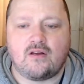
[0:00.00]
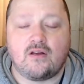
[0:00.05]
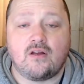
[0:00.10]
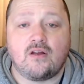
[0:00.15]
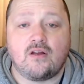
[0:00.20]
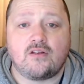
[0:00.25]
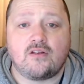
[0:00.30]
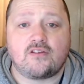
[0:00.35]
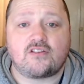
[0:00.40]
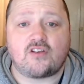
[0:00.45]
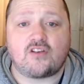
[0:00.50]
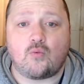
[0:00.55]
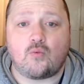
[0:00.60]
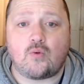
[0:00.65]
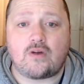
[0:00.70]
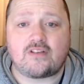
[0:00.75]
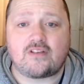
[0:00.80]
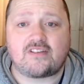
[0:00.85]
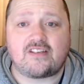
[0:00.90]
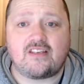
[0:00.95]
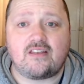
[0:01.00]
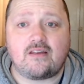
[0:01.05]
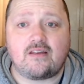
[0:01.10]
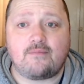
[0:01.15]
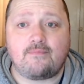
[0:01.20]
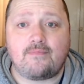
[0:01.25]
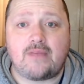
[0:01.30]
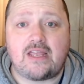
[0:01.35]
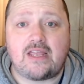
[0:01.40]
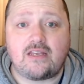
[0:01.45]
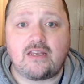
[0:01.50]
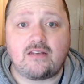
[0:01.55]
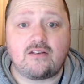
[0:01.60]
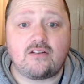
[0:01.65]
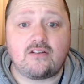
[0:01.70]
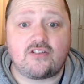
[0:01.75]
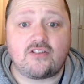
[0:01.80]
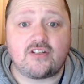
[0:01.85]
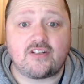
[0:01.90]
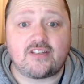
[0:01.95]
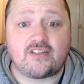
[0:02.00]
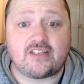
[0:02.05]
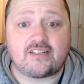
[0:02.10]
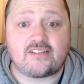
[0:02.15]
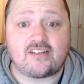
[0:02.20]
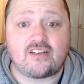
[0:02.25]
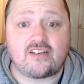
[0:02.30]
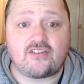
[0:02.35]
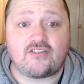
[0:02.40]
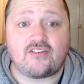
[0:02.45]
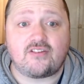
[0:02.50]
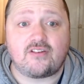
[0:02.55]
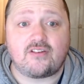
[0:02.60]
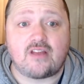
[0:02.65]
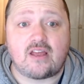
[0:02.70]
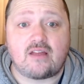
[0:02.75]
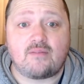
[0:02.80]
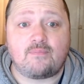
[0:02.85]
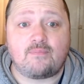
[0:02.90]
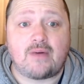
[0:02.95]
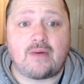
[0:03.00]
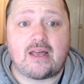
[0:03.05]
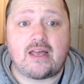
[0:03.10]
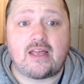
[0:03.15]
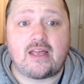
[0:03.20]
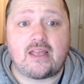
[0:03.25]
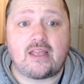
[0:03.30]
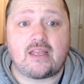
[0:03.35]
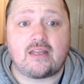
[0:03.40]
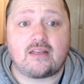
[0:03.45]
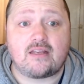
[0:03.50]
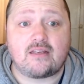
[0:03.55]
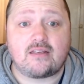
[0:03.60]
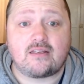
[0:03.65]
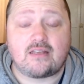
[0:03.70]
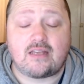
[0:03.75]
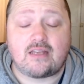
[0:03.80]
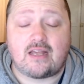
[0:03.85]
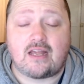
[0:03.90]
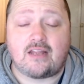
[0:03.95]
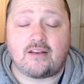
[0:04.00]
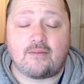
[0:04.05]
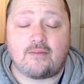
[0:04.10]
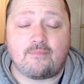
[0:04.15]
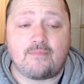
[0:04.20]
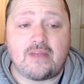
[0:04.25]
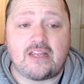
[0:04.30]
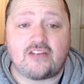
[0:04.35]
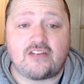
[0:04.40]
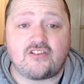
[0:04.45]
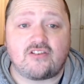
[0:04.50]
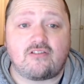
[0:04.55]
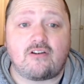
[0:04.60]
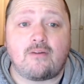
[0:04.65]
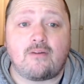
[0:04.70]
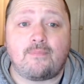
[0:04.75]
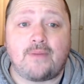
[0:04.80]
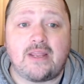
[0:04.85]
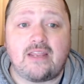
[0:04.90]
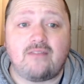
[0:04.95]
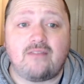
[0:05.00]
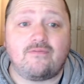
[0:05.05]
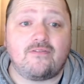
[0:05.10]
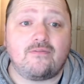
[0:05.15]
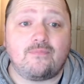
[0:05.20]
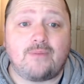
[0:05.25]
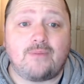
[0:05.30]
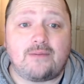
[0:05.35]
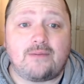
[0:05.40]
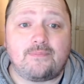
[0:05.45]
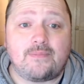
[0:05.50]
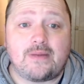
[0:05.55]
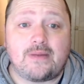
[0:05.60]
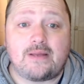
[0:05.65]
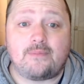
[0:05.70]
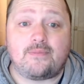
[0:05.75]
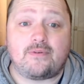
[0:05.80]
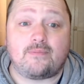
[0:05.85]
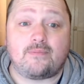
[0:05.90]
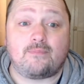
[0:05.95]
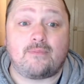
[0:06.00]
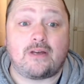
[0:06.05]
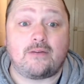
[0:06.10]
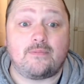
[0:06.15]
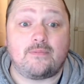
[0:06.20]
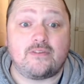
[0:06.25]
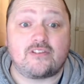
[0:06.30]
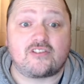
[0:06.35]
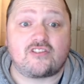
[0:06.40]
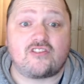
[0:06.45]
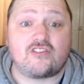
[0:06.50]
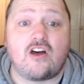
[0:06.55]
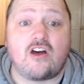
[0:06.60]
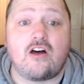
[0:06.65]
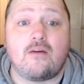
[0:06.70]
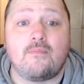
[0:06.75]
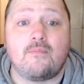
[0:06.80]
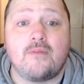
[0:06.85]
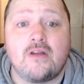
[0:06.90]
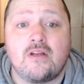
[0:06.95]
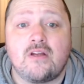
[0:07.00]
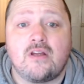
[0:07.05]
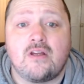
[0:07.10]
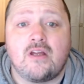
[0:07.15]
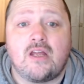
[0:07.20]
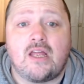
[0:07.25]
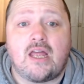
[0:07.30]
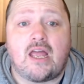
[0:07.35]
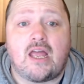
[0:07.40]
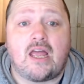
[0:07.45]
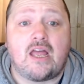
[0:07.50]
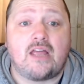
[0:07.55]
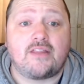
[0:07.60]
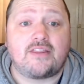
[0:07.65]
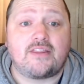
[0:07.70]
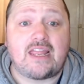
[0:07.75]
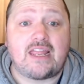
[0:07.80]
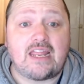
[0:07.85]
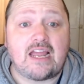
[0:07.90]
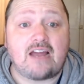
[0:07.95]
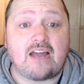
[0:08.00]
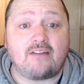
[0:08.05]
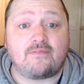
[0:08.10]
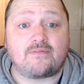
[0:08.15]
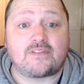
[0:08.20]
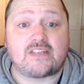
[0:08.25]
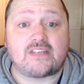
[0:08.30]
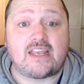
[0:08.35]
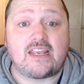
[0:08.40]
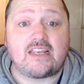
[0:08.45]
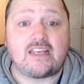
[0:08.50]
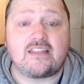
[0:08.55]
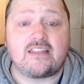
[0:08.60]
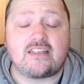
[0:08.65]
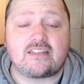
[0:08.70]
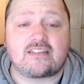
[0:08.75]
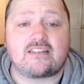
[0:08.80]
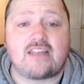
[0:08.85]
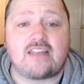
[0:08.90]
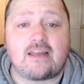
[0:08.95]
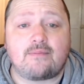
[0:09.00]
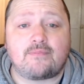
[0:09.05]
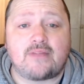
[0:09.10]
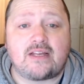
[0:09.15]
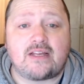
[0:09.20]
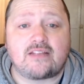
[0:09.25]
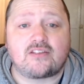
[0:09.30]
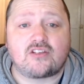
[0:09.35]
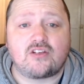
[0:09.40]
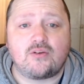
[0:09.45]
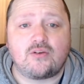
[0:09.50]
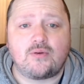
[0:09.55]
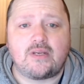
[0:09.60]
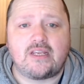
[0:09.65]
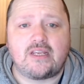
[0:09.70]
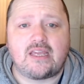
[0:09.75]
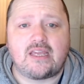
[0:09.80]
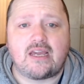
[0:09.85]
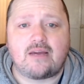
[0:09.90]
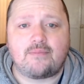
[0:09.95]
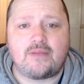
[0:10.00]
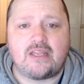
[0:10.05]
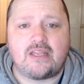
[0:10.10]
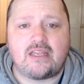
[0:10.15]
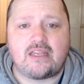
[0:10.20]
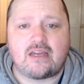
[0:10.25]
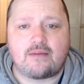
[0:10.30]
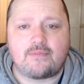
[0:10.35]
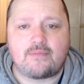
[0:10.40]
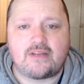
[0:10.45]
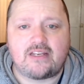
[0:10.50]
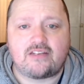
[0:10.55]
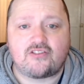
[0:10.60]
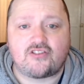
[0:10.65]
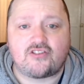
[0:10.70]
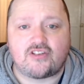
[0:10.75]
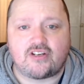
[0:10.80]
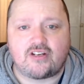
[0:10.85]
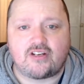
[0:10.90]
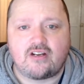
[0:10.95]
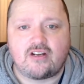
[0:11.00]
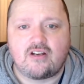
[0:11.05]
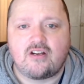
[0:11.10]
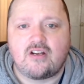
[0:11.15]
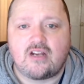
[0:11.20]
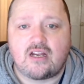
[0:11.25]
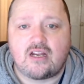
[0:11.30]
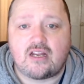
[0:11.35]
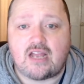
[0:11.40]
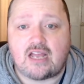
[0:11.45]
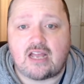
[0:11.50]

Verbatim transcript: So what's in a major decision by, and a major upheaval by Melbourne Storm? Uh, they have taken the step that Tui Kamikamica has